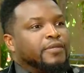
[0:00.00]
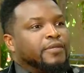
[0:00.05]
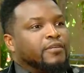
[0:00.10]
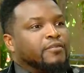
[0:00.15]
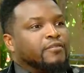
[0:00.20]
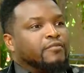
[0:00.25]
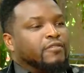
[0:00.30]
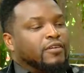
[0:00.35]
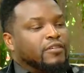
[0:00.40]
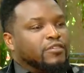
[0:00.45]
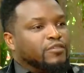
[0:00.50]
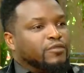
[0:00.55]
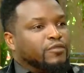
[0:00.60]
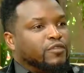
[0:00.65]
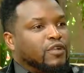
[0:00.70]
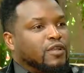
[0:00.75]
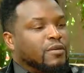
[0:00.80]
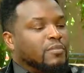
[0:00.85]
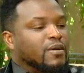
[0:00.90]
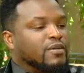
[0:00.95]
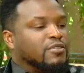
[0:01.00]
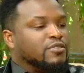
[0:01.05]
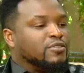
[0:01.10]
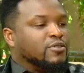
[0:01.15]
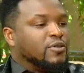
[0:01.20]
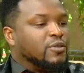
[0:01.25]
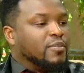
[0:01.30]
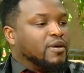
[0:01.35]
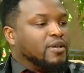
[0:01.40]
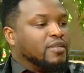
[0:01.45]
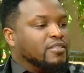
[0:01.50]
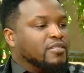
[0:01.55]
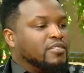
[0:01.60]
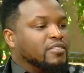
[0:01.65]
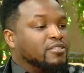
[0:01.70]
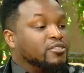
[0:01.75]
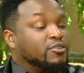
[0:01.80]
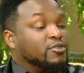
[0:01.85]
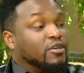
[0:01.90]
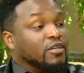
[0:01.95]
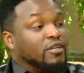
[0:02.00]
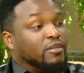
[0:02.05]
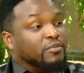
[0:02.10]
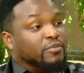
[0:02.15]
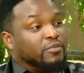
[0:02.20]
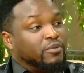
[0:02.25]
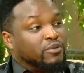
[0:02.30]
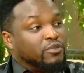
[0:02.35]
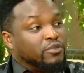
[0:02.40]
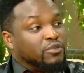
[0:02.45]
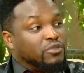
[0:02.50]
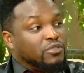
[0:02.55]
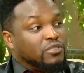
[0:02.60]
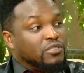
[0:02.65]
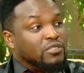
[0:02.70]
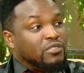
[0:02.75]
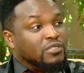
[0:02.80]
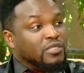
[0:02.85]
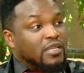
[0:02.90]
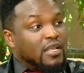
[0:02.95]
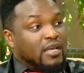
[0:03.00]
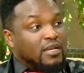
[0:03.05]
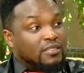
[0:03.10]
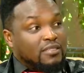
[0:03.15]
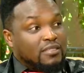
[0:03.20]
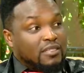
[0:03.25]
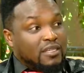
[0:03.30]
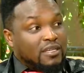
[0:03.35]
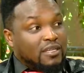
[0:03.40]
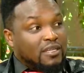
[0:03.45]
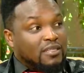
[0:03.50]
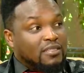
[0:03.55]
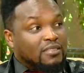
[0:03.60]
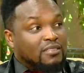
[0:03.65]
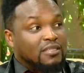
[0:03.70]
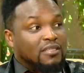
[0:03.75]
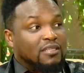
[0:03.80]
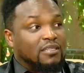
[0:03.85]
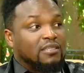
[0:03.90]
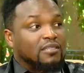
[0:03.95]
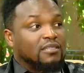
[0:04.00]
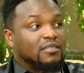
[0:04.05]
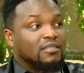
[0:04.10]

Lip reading: First of all, I must commend Ugandan producers and actors and